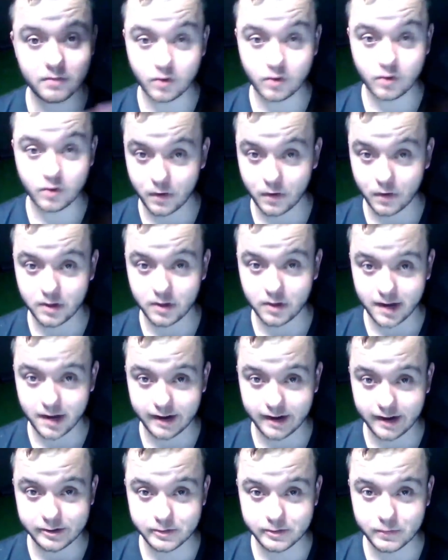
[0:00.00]
So far, the
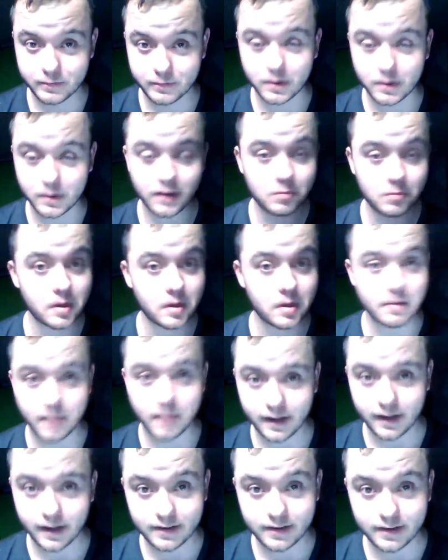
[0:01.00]
reaction for it has been
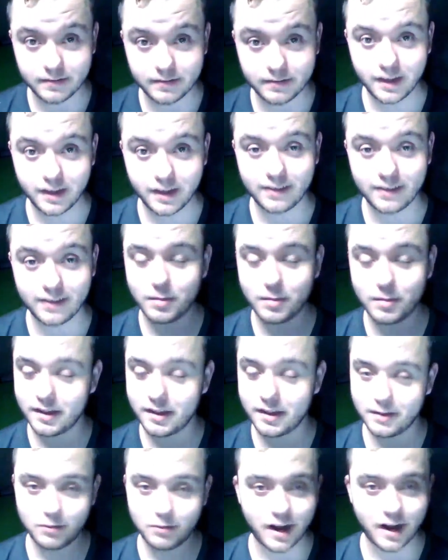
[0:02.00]
amazing. It's been
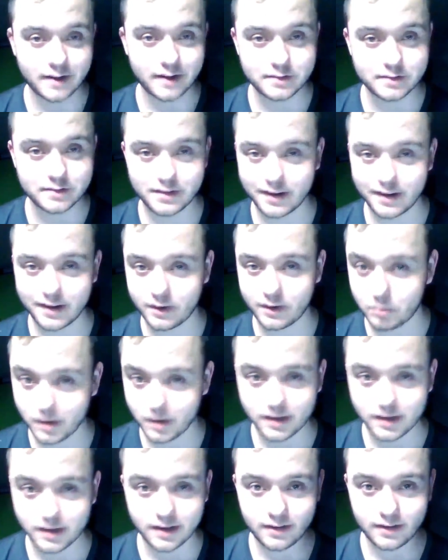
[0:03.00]
the reactions I
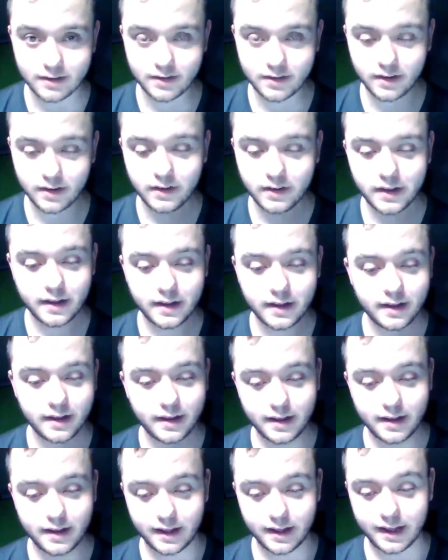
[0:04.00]
expected to see,
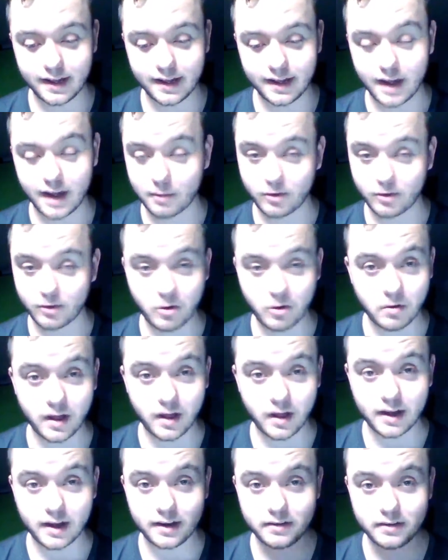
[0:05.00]
and I'm so
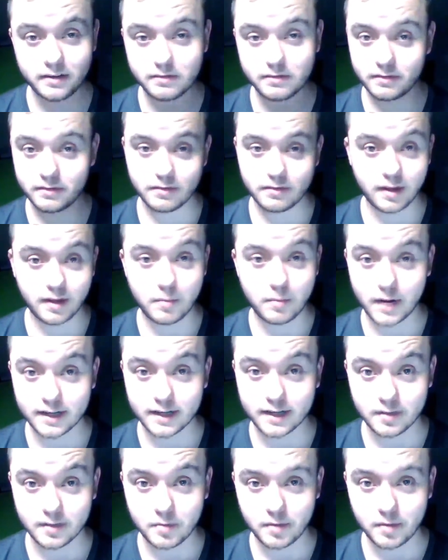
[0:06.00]
glad it
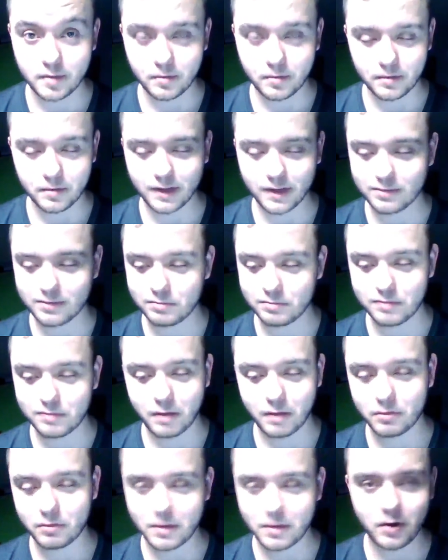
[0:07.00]
impacted people.
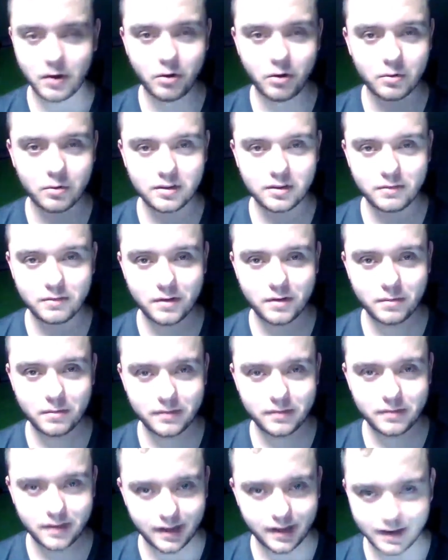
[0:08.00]
That was my goal with the
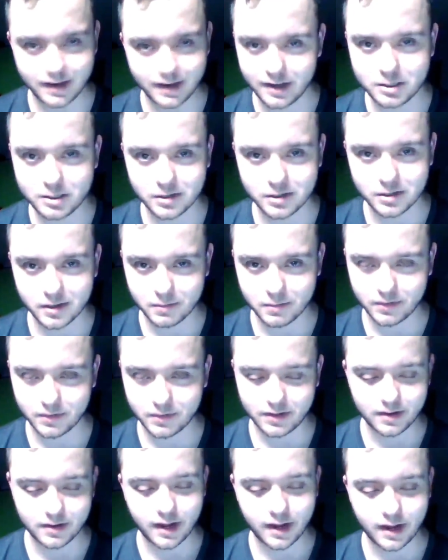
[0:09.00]
film initially, was
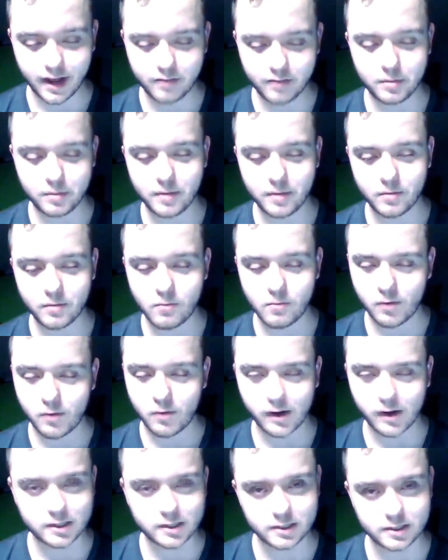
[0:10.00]
to have people
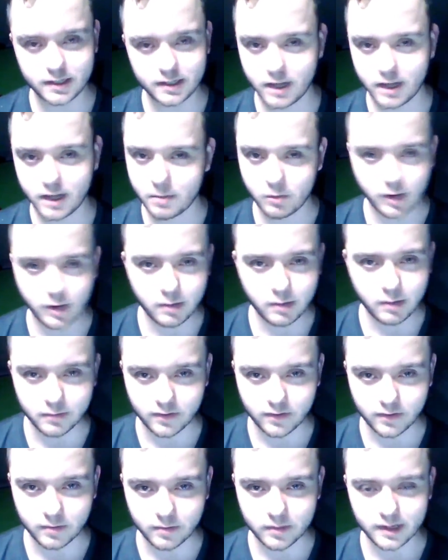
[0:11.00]
watch it and come away with
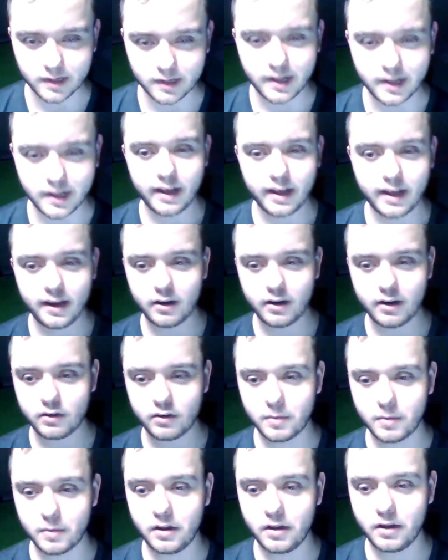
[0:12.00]
something. You know,
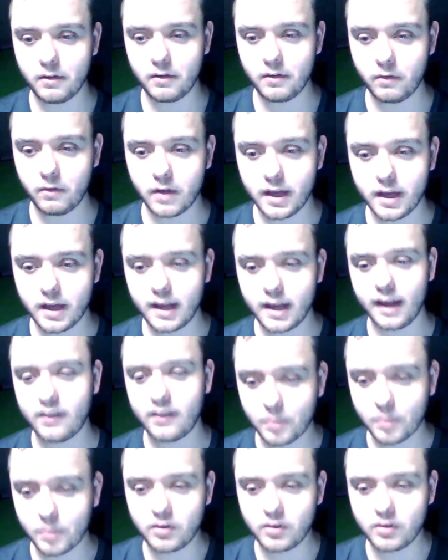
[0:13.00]
to make you. It's
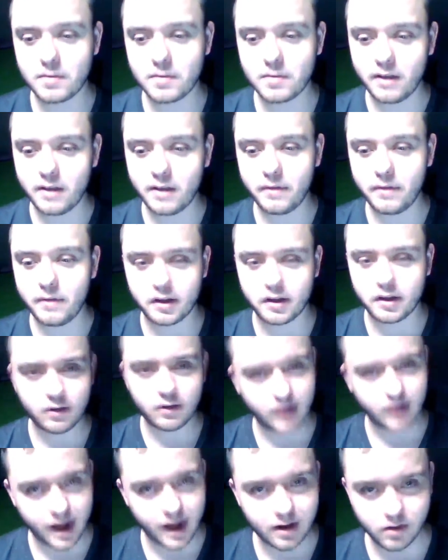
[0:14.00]
supposed to make you feel like you're
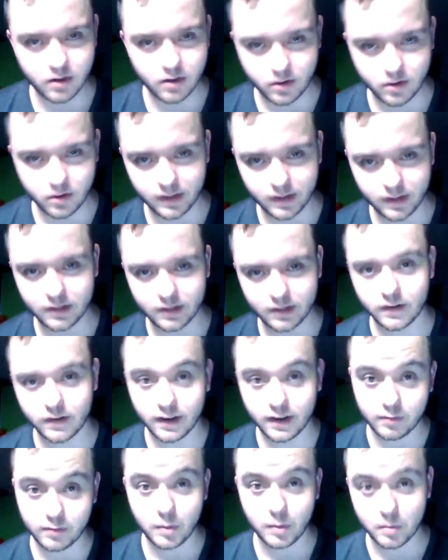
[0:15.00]
not alone. That there
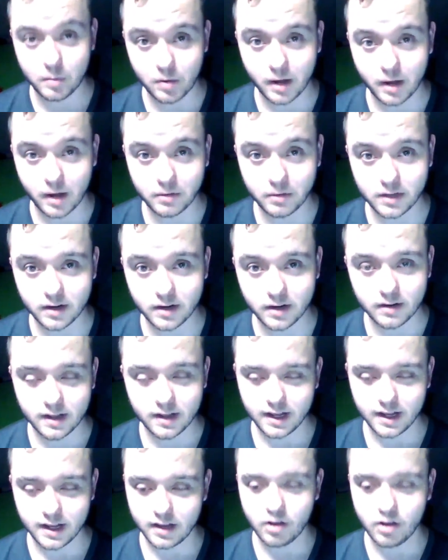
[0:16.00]
is people out there
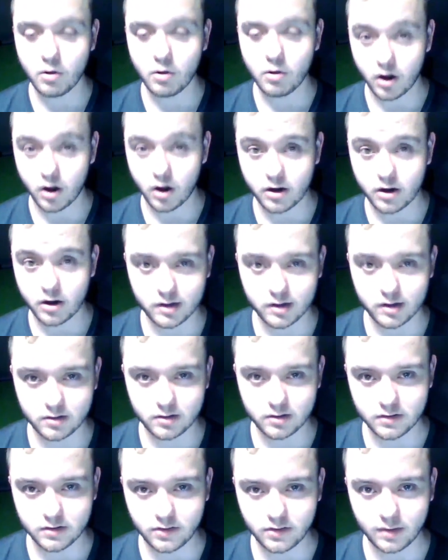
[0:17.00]
who are going
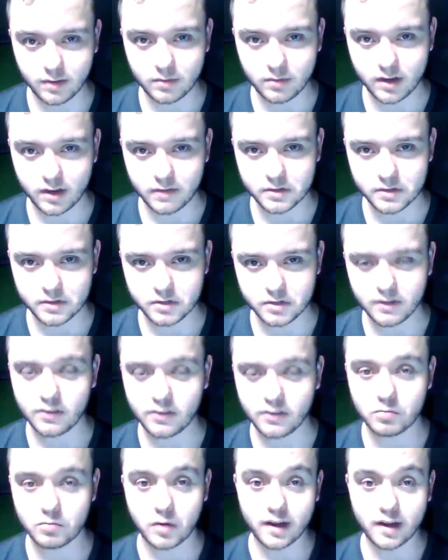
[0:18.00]
through the same stuff as you.
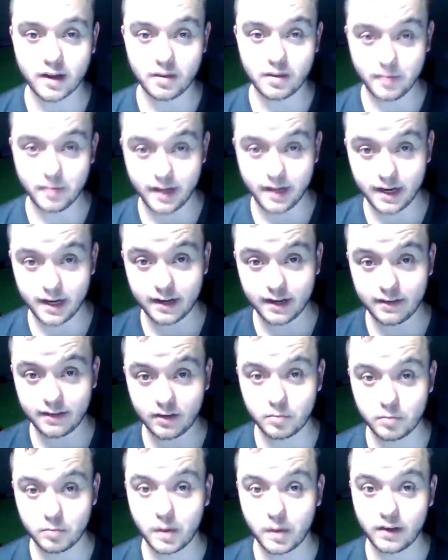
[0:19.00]
This is why in the beginning it
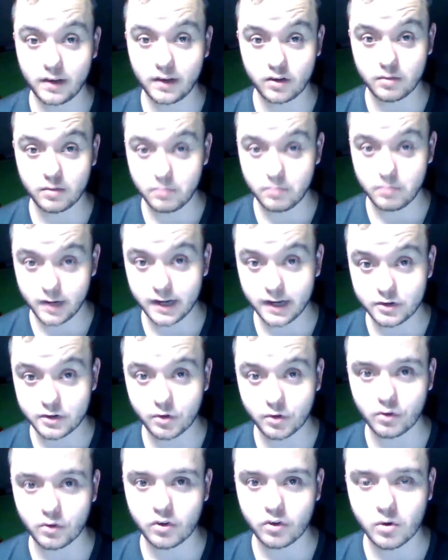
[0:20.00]
says based on many
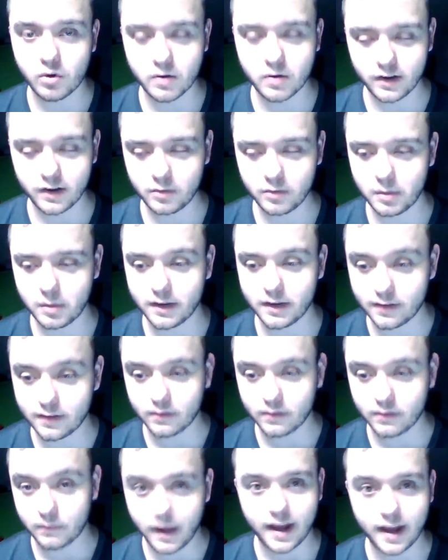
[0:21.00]
true stories, because
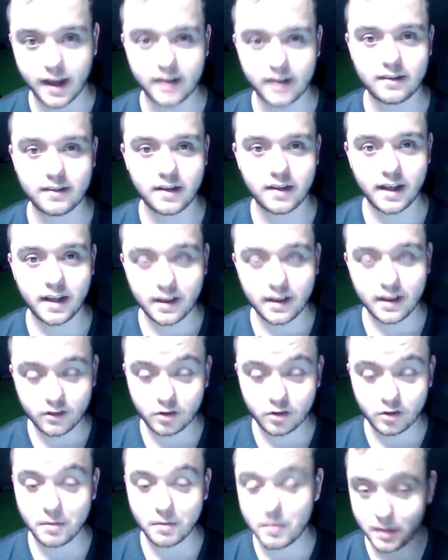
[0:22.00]
it's a fact.
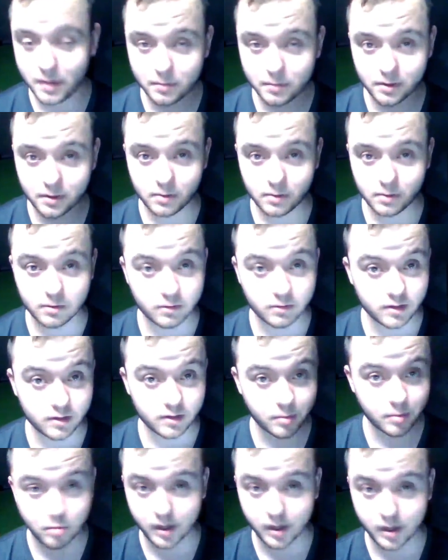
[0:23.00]
So many people go through
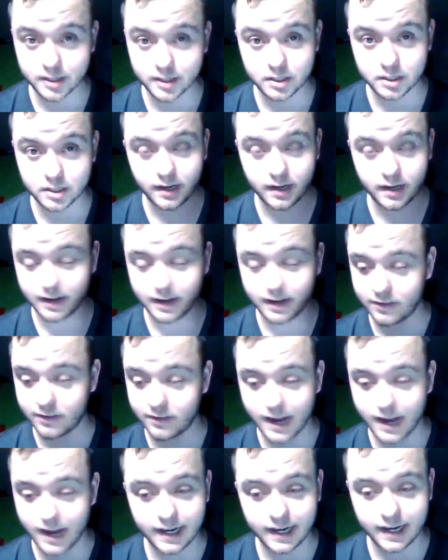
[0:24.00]
depression,
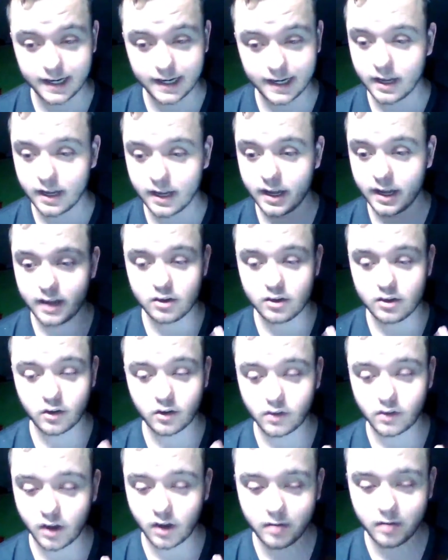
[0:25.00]
anxiety,
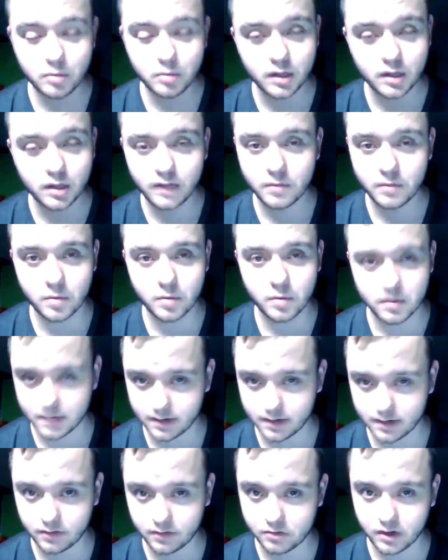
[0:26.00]
just unbelievable
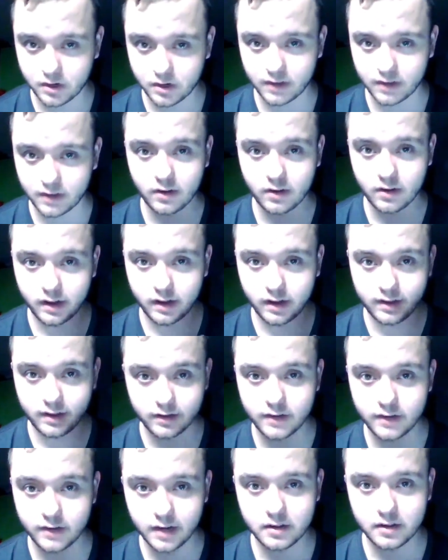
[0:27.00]
amount of stress in their
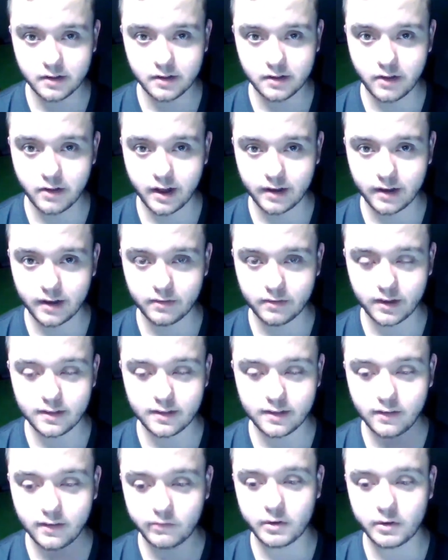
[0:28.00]
daily lives. And
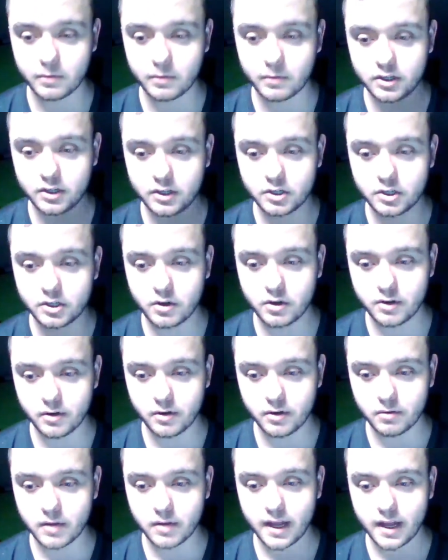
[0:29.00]
this film is to show
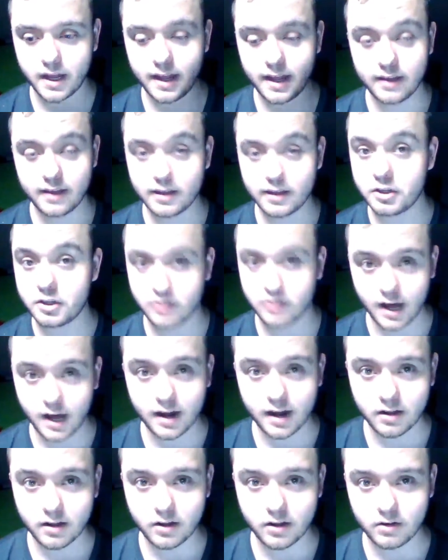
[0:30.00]
you that you're
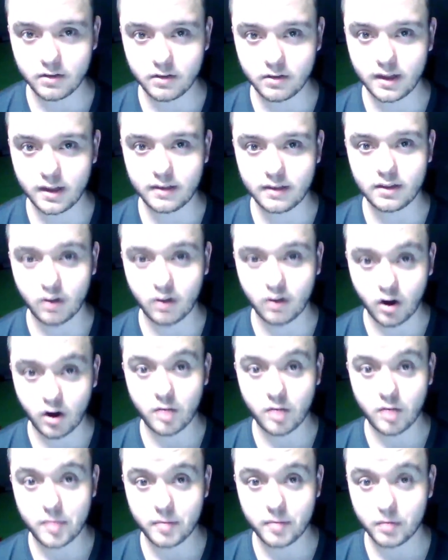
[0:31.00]
not alone, that there are
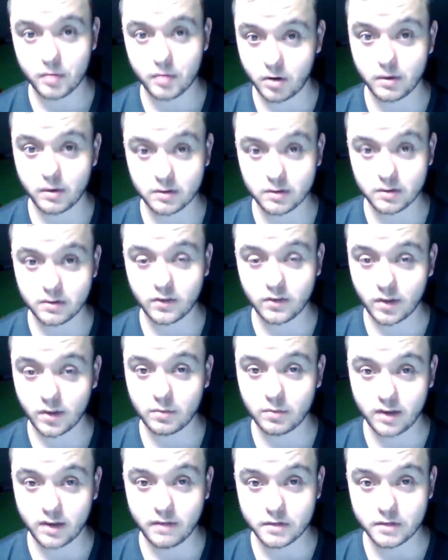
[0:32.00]
people going through the same
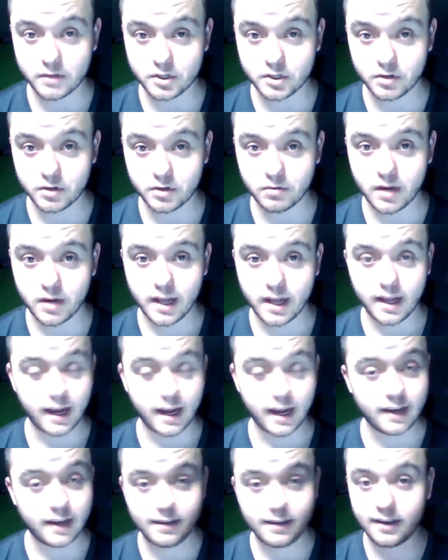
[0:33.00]
stuff as you,
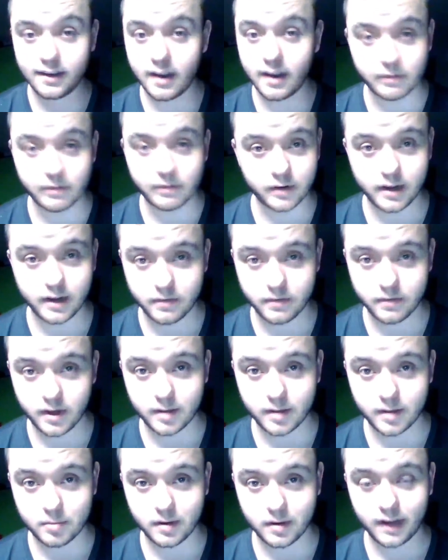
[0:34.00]
and to never give
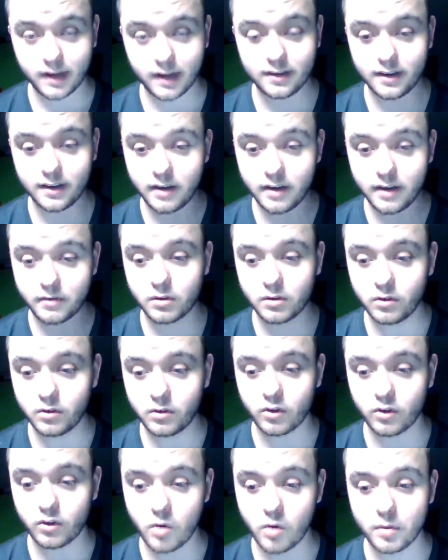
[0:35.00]
up, and to never
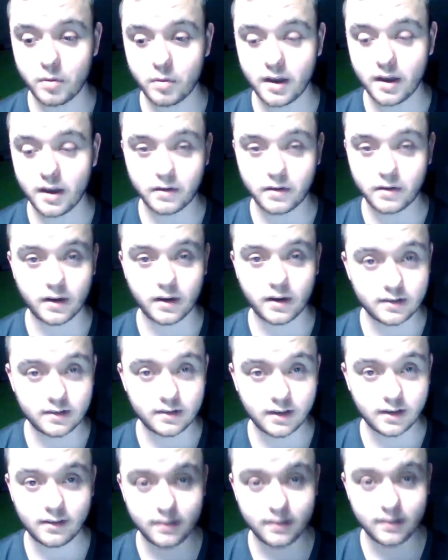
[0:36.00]
lose hope, and
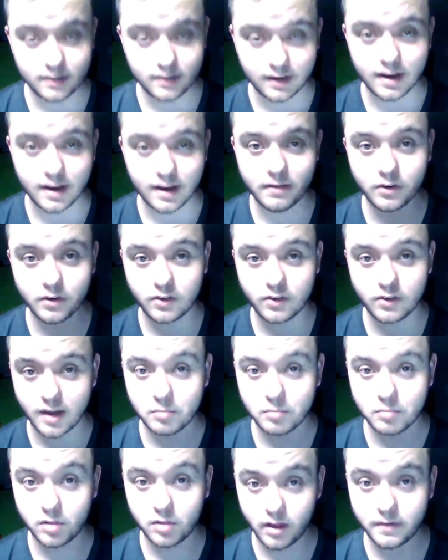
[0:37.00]
to never
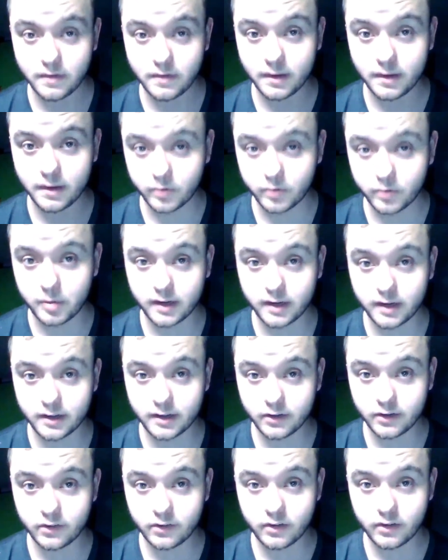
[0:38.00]
stop loving and respecting
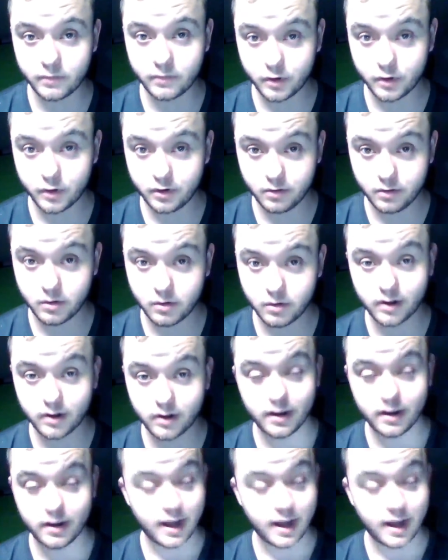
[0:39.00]
yourself for who you are.